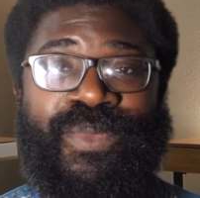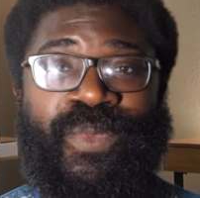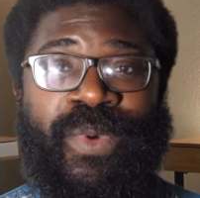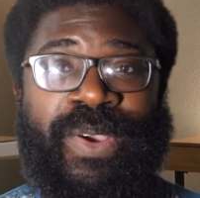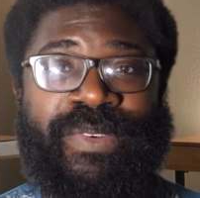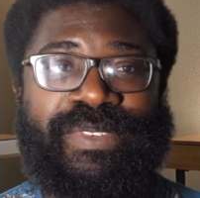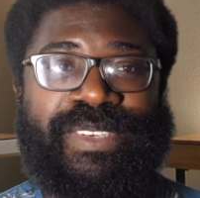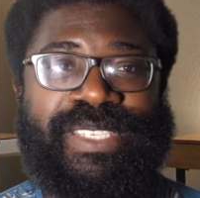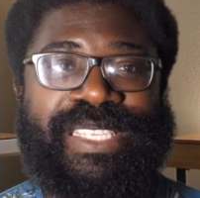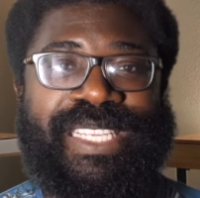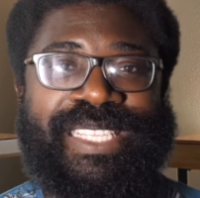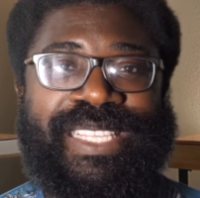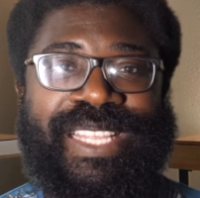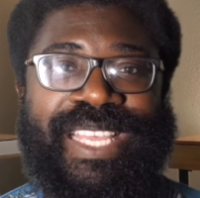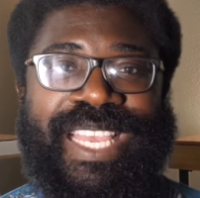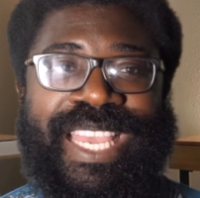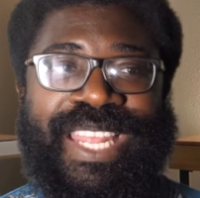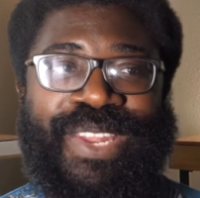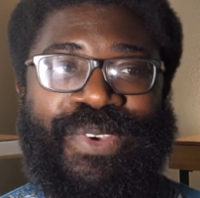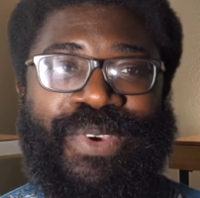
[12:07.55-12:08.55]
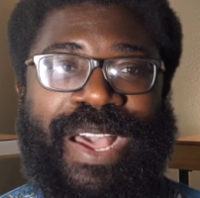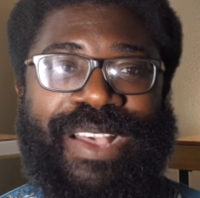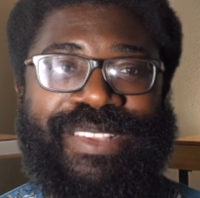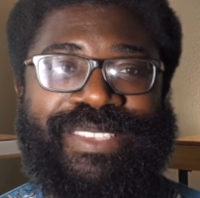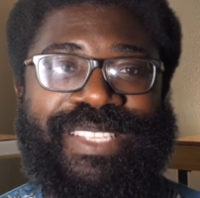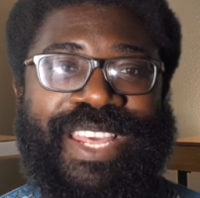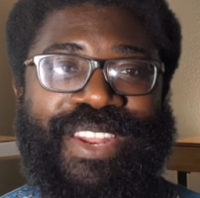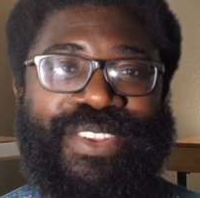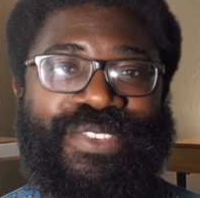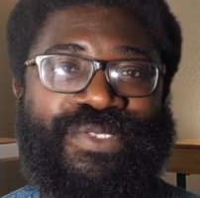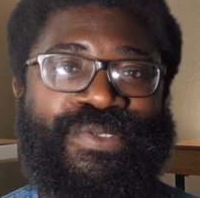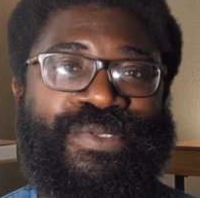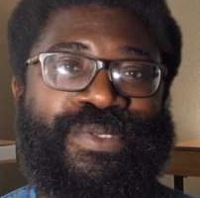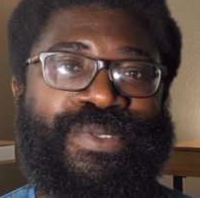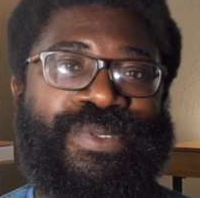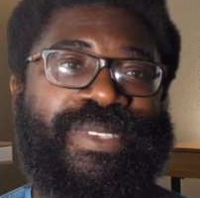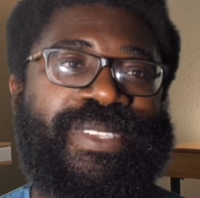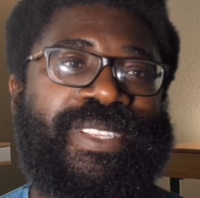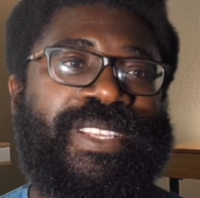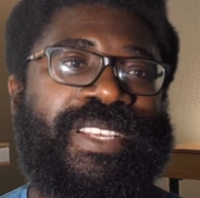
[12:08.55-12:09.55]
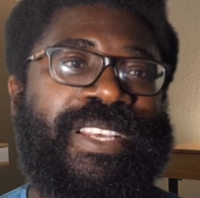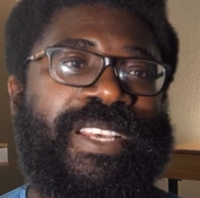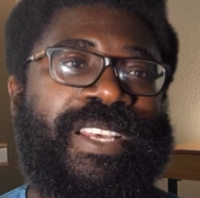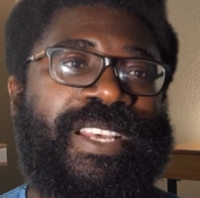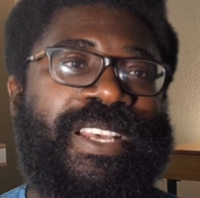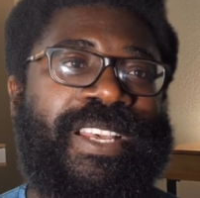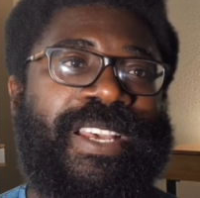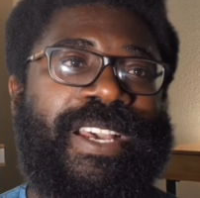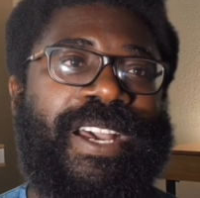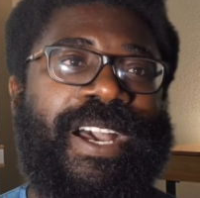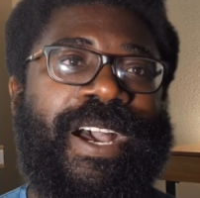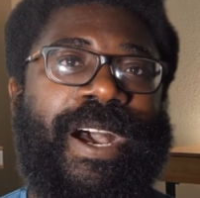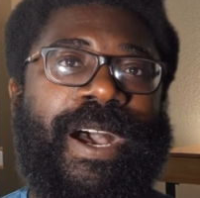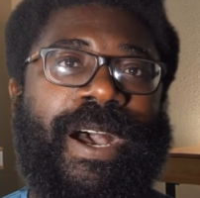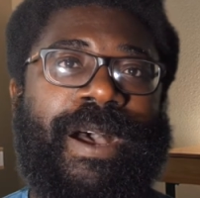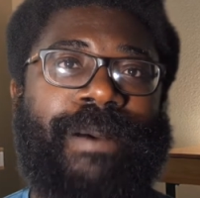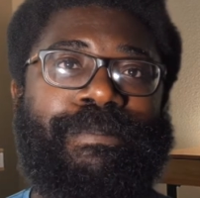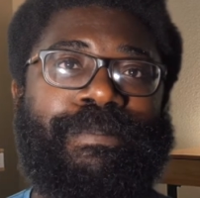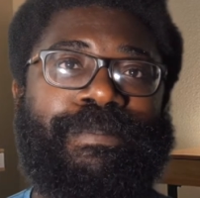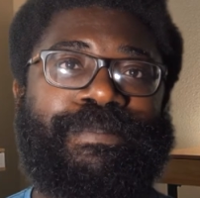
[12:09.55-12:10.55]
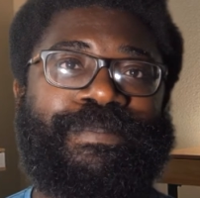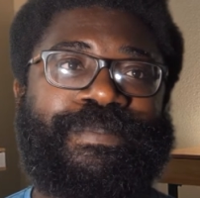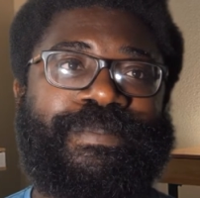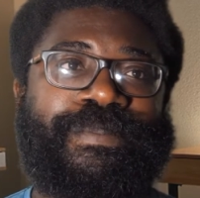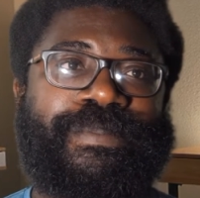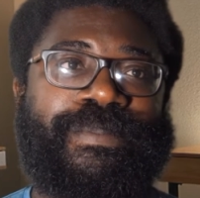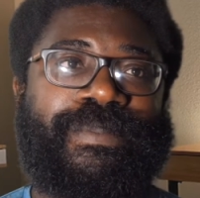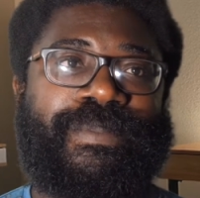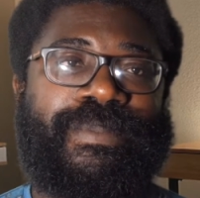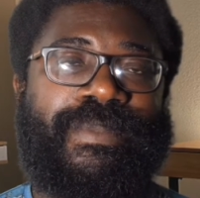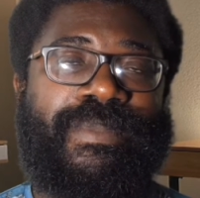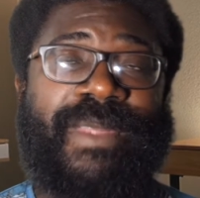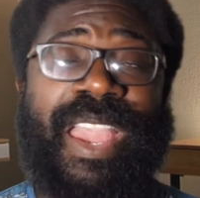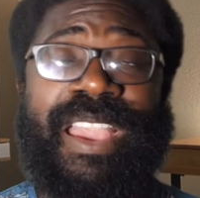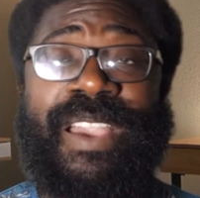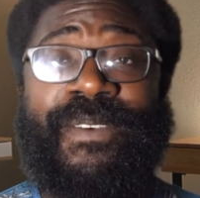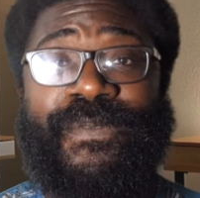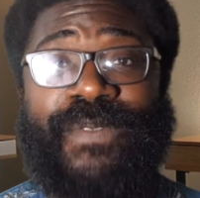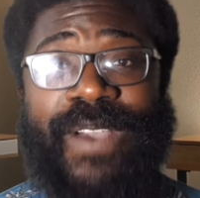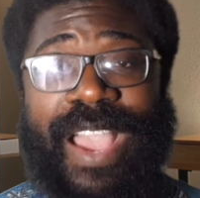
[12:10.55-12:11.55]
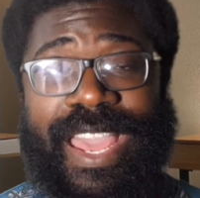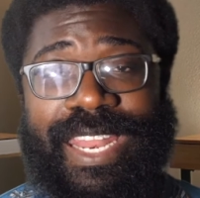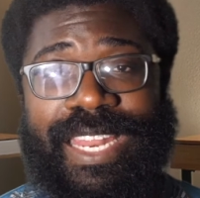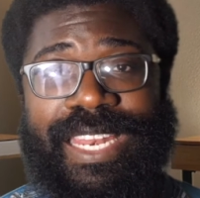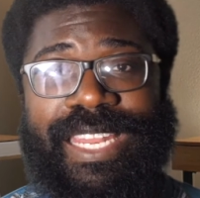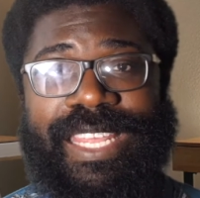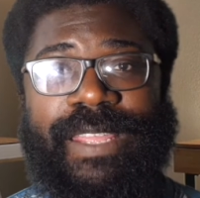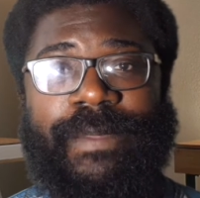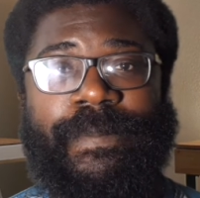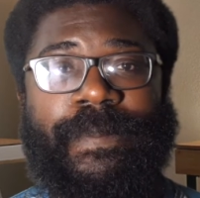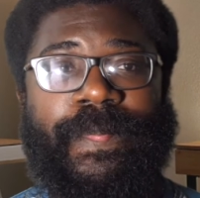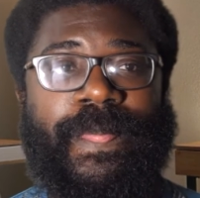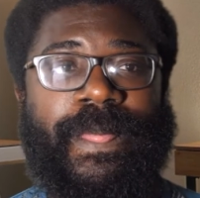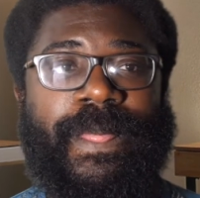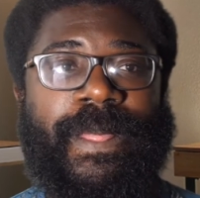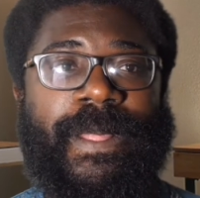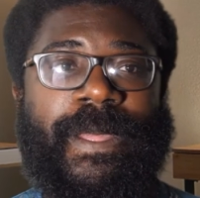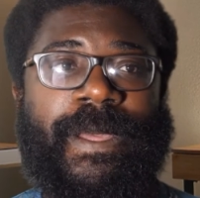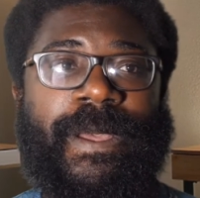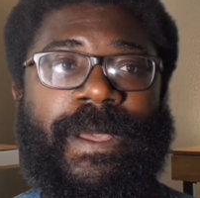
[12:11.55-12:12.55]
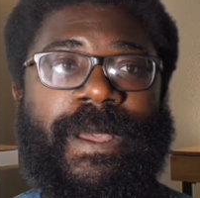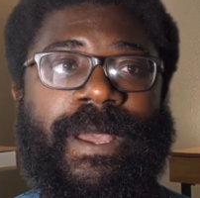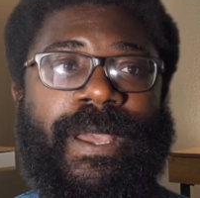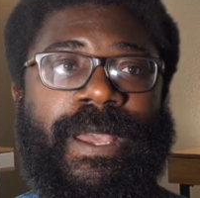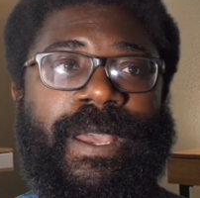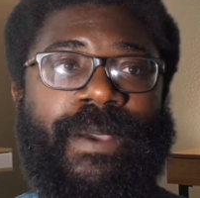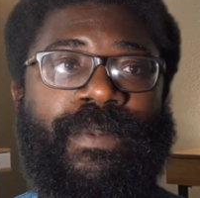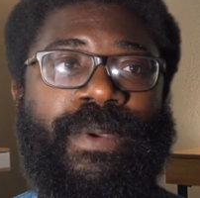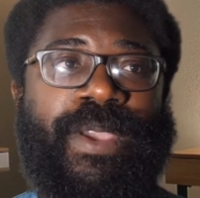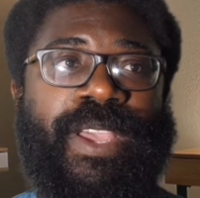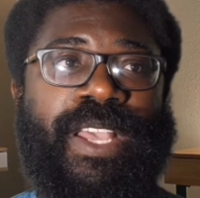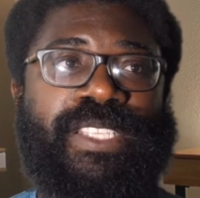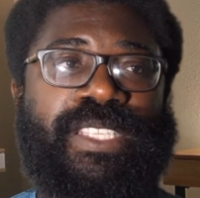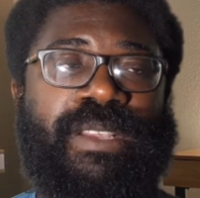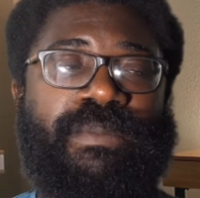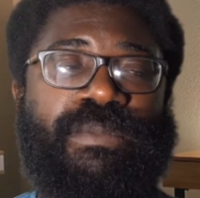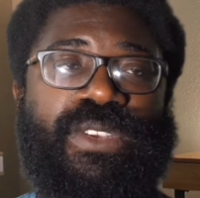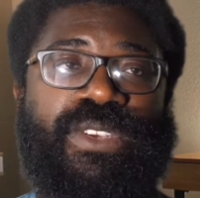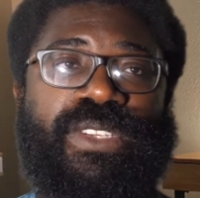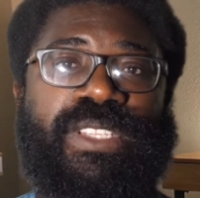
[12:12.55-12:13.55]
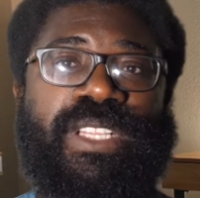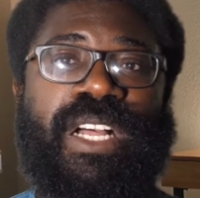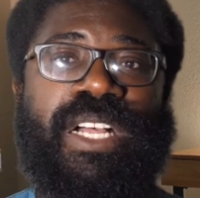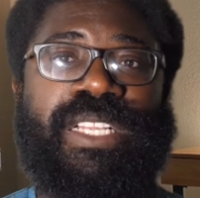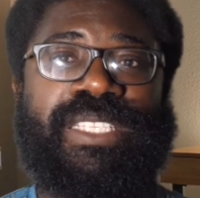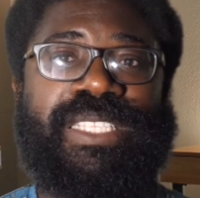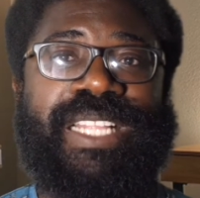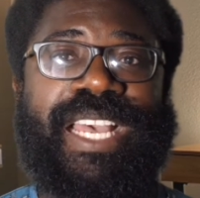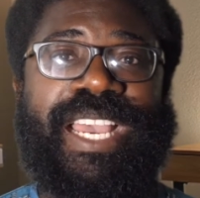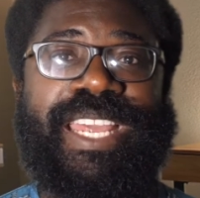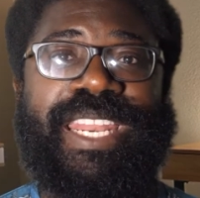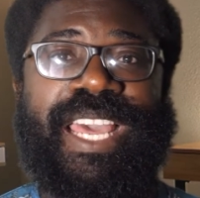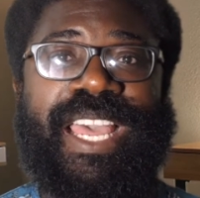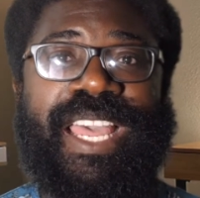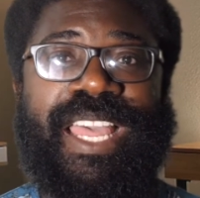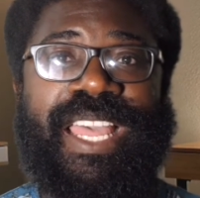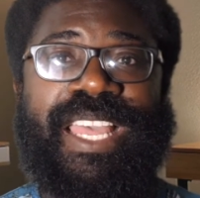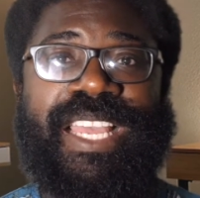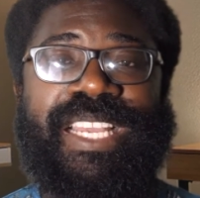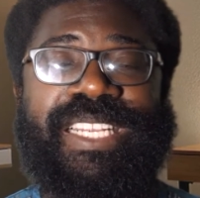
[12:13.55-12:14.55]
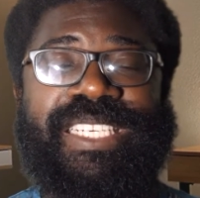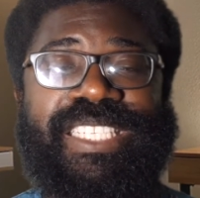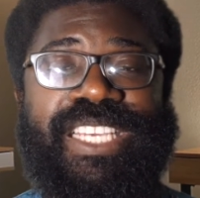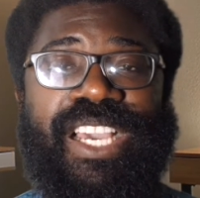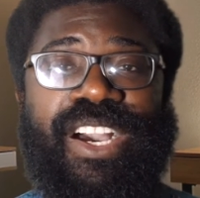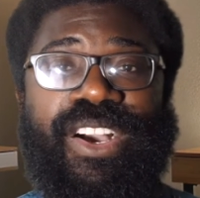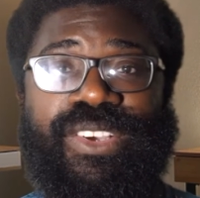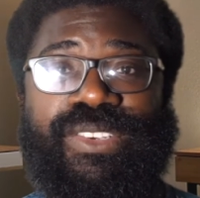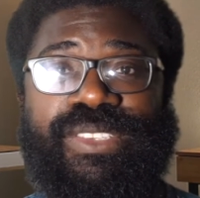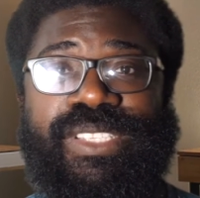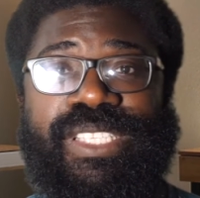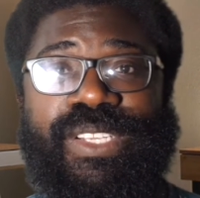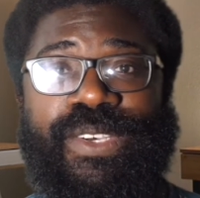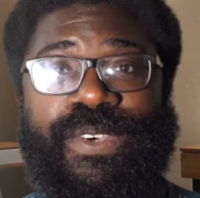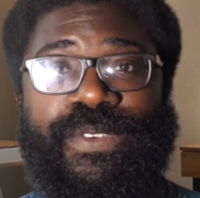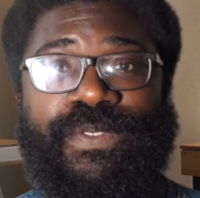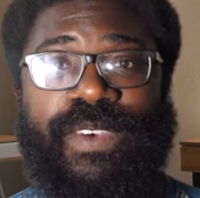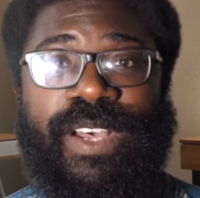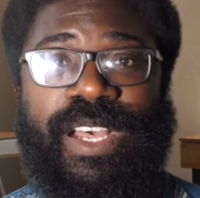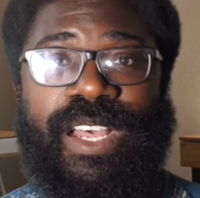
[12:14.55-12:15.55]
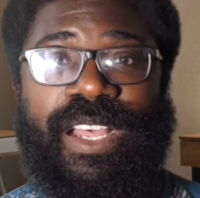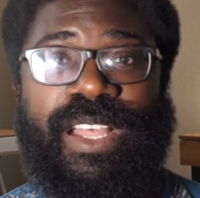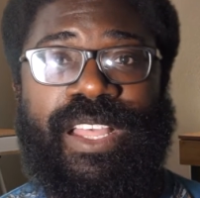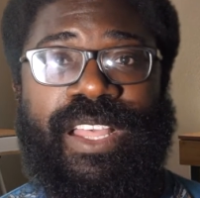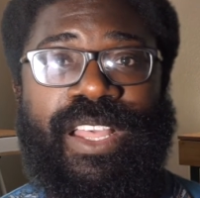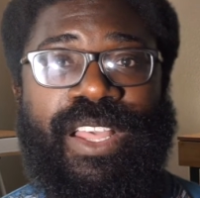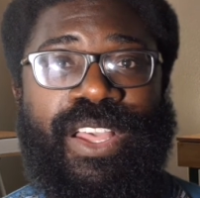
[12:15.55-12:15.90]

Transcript: Whether it's in or outside of the rules. And finally, we heard some news last night that Thiago Silva